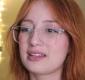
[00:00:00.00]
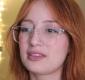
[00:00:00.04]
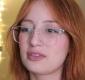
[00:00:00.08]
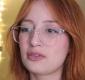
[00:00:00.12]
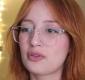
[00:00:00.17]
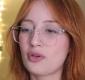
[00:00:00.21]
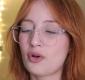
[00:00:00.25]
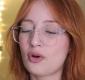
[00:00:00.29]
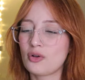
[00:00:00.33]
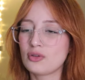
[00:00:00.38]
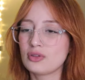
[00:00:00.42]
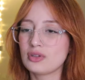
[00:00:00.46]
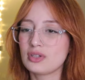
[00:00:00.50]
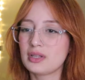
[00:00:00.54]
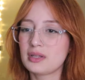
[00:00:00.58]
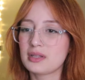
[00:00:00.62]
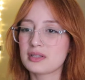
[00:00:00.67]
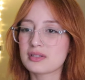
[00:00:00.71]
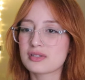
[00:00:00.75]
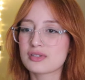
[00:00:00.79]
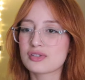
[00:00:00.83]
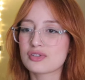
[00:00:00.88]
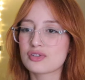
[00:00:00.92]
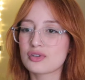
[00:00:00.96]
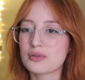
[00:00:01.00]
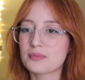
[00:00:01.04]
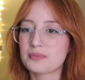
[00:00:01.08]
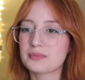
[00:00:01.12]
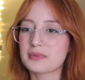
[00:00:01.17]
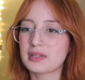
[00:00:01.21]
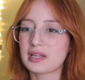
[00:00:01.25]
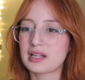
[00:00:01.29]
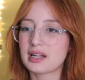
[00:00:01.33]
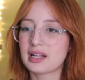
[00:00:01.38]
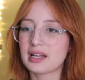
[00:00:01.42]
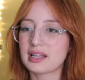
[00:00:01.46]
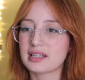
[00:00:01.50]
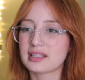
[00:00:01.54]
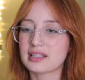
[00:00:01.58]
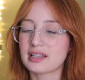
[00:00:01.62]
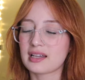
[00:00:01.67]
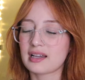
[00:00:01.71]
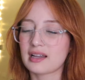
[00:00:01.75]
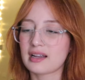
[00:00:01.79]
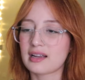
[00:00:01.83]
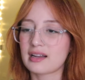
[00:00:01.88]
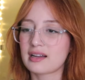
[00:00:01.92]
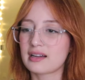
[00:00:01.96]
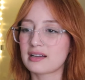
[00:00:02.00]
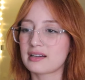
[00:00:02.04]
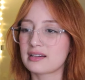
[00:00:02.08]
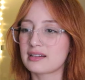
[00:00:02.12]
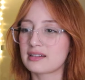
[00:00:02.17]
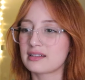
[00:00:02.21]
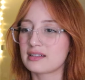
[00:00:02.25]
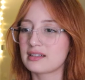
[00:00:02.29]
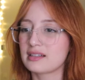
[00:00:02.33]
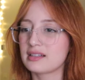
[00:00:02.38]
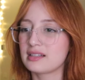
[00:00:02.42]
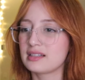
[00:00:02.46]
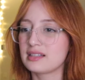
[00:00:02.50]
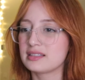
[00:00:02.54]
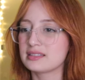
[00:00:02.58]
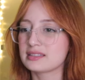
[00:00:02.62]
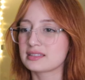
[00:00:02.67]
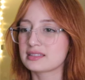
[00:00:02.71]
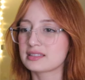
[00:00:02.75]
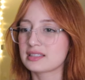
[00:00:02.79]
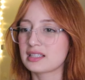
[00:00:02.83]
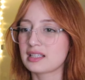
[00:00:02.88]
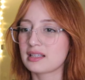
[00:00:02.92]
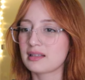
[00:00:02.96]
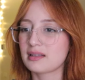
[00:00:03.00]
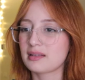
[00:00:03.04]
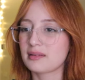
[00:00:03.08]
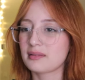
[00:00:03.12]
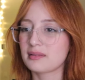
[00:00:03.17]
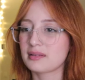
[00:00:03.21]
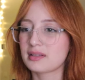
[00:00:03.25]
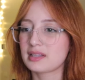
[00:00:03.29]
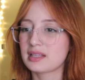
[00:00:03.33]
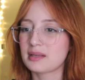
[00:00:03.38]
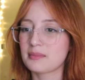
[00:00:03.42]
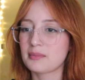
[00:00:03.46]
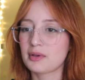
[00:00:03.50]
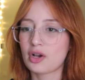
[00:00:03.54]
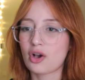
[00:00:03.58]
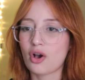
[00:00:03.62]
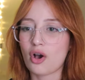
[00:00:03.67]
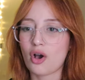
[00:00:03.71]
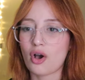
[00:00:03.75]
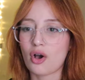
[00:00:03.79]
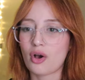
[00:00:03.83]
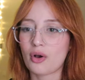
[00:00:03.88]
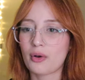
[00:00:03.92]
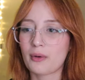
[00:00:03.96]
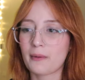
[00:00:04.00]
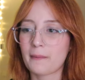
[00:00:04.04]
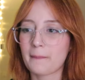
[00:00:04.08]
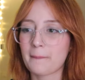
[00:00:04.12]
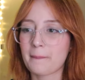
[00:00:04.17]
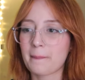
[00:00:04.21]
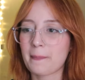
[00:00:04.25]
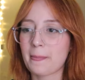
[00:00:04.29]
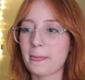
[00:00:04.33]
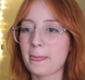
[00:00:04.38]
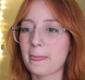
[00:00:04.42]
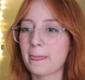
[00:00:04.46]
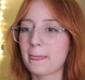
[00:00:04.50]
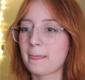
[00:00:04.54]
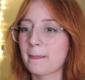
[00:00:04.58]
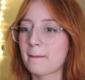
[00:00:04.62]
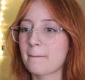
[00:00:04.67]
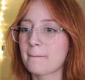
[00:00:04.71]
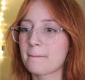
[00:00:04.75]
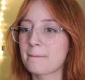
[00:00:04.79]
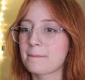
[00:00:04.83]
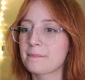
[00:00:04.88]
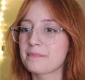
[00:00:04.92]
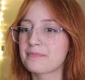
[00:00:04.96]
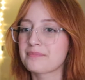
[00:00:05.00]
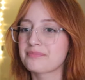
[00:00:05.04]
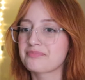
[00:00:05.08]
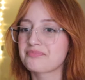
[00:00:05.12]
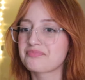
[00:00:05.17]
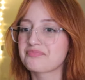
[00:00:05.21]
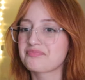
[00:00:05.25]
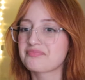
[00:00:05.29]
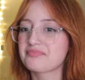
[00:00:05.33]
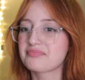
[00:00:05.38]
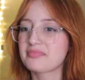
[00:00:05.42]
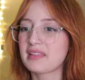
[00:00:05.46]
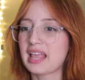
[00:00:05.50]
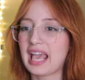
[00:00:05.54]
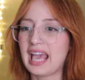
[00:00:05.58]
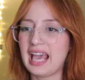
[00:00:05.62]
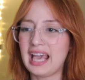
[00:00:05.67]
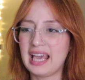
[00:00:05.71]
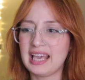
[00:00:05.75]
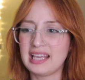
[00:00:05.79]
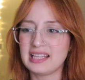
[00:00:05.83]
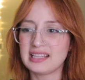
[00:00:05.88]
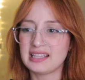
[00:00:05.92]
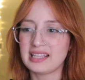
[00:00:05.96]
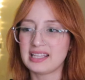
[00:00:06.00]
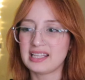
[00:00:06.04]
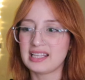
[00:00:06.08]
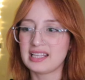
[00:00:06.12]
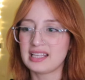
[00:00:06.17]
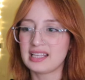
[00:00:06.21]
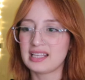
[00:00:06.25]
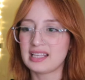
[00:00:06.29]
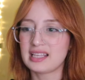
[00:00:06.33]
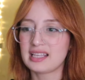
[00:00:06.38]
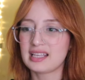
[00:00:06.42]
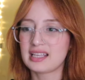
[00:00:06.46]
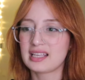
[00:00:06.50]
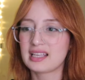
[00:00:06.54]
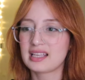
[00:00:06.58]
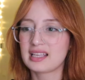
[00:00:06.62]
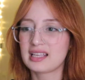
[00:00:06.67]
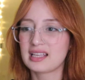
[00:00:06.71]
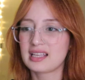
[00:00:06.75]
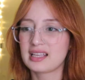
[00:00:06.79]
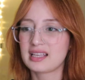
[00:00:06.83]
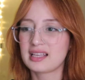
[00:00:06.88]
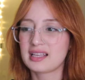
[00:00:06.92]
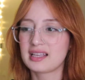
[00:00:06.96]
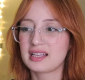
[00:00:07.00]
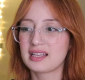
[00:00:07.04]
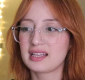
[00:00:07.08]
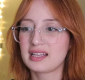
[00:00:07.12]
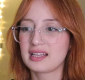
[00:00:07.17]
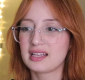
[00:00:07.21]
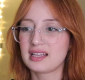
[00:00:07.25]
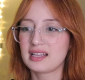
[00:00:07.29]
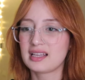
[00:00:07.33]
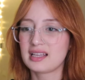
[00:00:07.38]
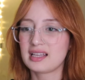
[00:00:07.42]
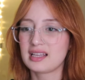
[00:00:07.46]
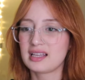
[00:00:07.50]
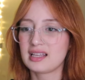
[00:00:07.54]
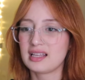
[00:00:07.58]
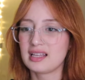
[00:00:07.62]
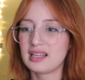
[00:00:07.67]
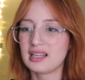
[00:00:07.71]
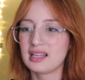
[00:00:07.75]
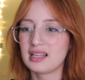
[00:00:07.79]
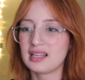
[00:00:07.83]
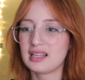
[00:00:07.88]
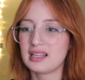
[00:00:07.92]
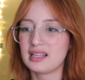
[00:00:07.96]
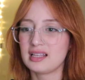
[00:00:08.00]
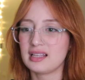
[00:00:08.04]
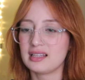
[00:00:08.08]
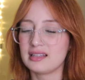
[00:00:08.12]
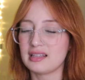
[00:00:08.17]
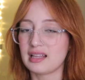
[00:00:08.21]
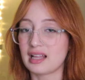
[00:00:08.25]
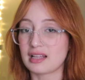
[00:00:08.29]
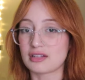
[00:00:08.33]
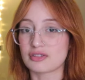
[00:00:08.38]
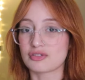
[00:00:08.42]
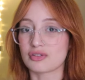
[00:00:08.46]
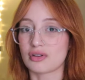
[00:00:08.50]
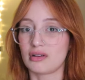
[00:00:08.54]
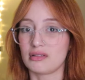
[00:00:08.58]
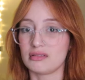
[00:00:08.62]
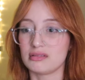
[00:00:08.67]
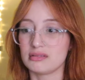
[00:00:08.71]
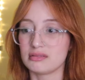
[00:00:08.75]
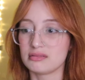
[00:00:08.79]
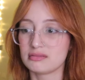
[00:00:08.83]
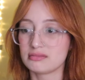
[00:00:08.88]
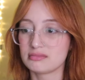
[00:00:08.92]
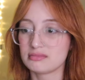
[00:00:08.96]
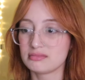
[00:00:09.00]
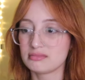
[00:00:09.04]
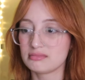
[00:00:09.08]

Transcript: The only soup that I care is Ki Kimiko, and Amy. That's all.